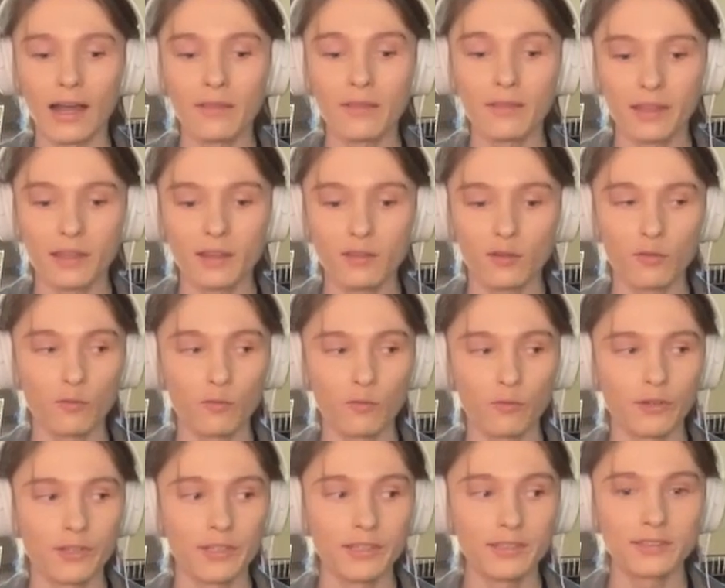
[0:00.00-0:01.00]
I think the
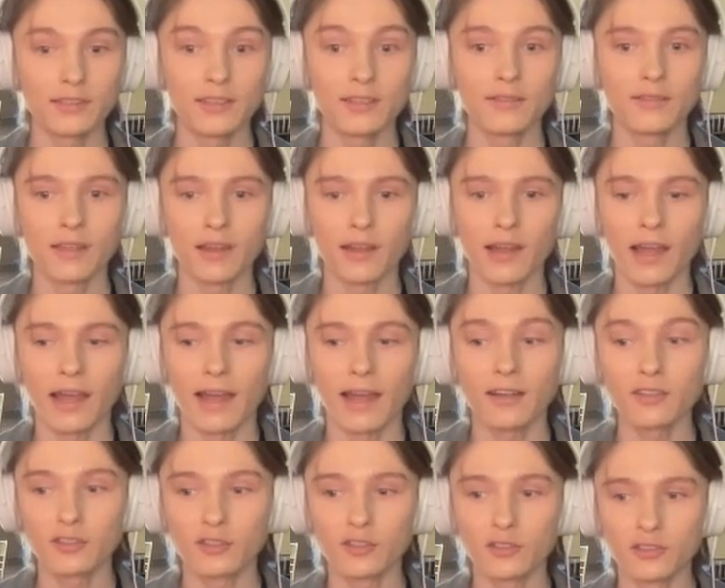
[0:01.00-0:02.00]
reason that
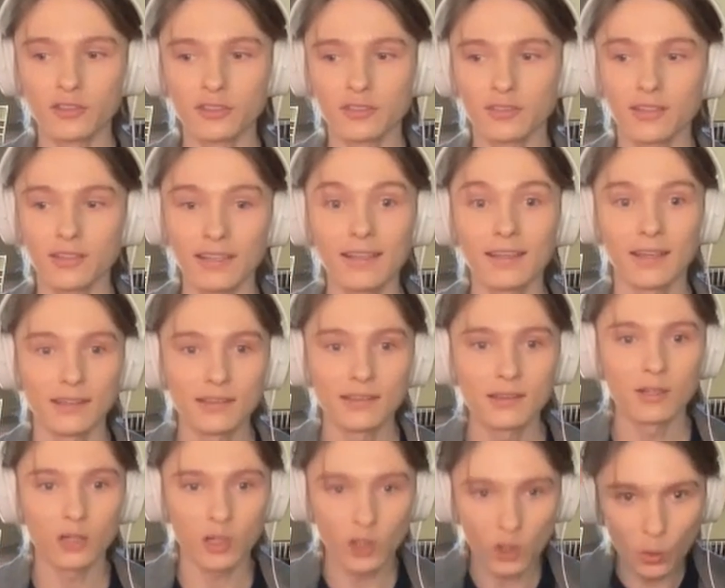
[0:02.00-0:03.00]
actors get
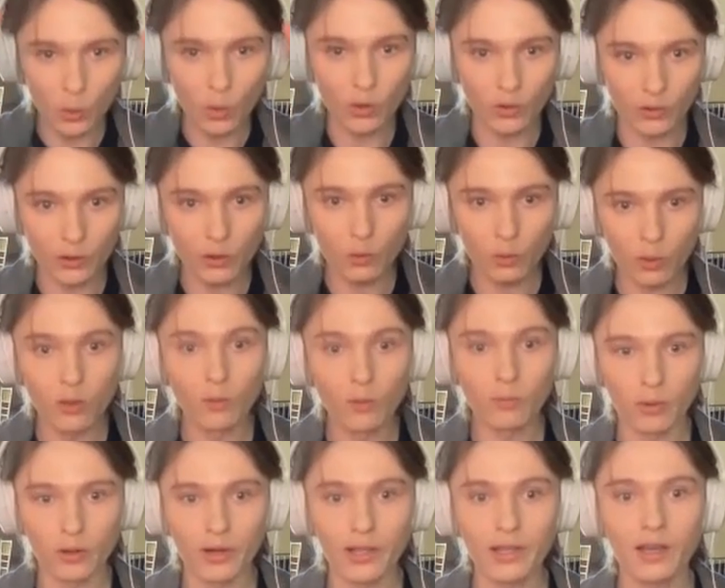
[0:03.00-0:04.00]
their quote
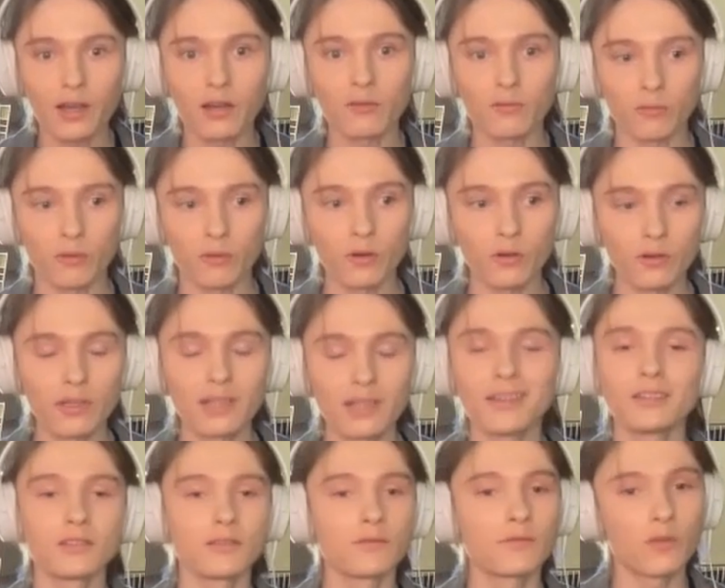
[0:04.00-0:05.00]
unquote breakout role
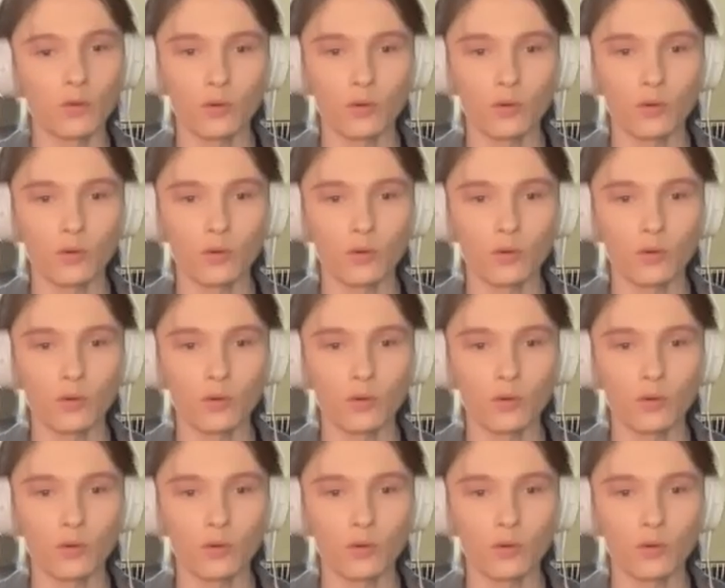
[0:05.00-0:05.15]
is, of